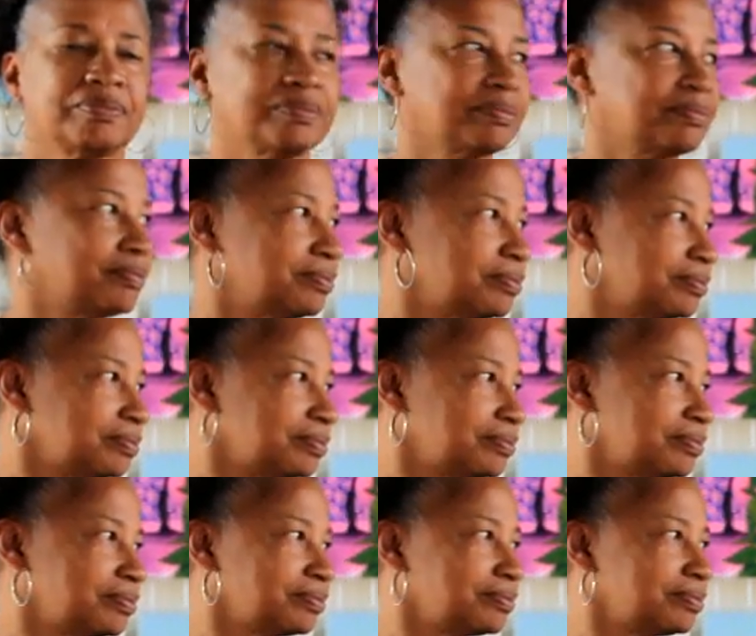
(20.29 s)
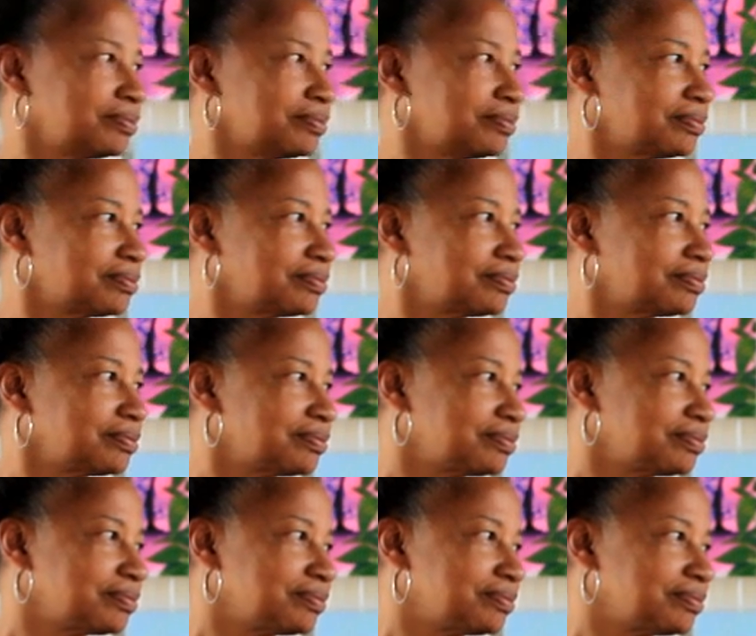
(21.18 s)

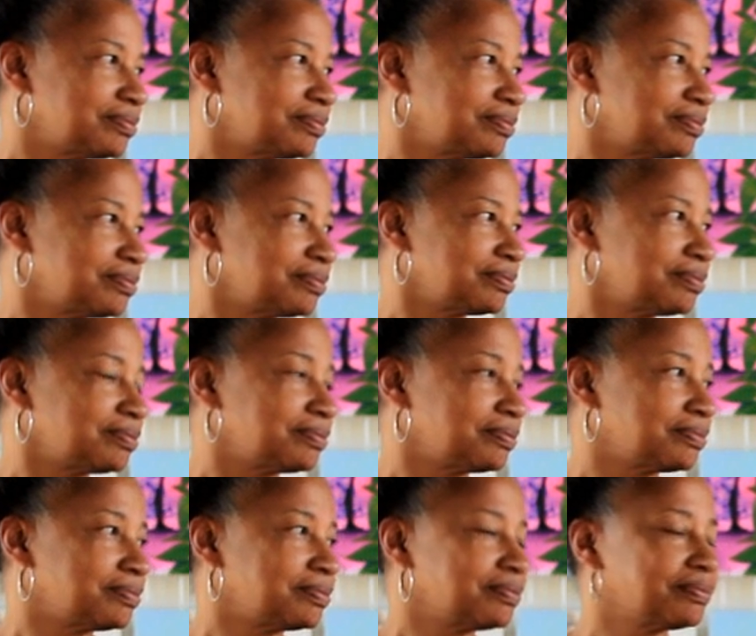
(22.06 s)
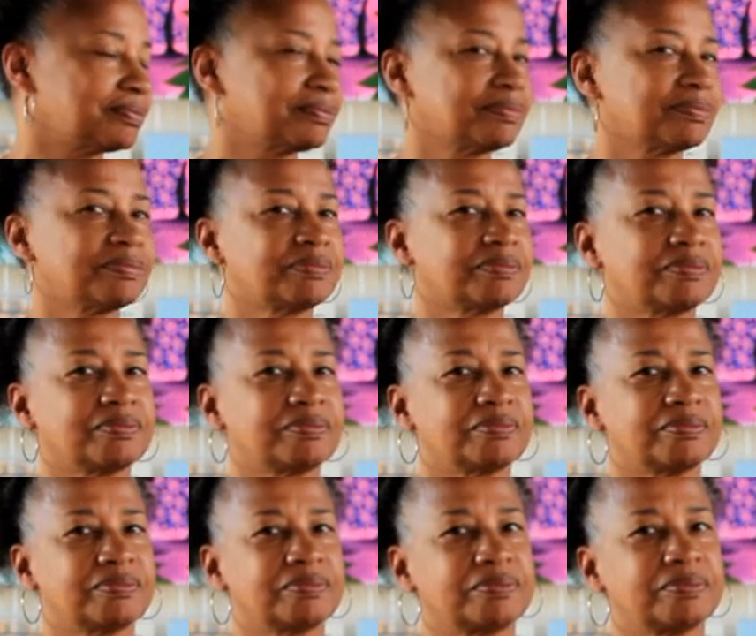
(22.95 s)

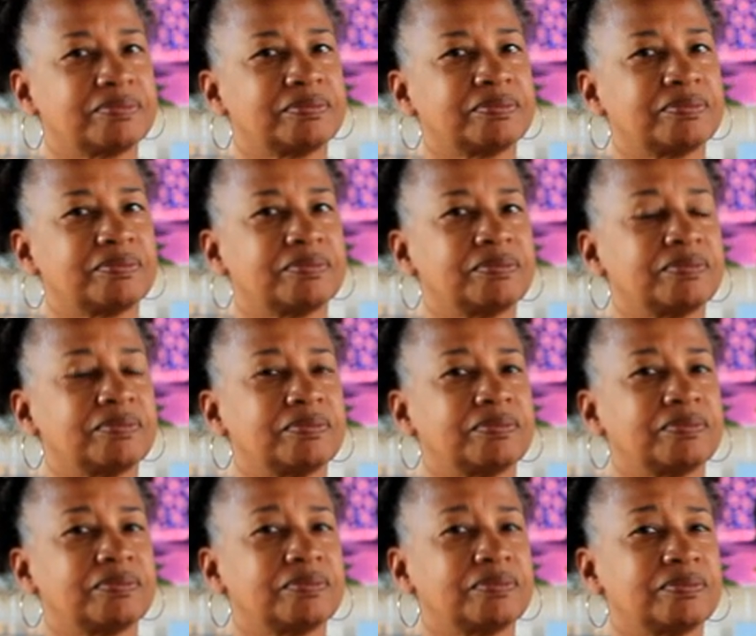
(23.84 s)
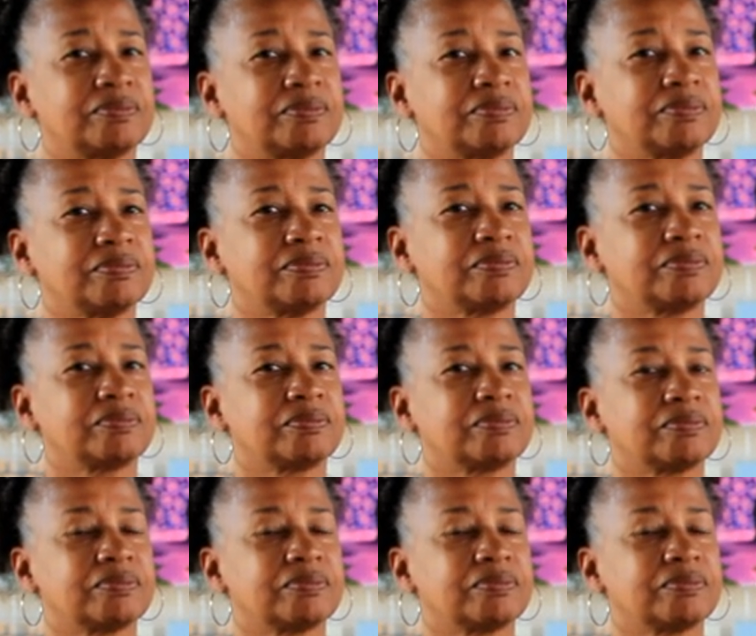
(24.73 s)
No words are spoken by the person on screen.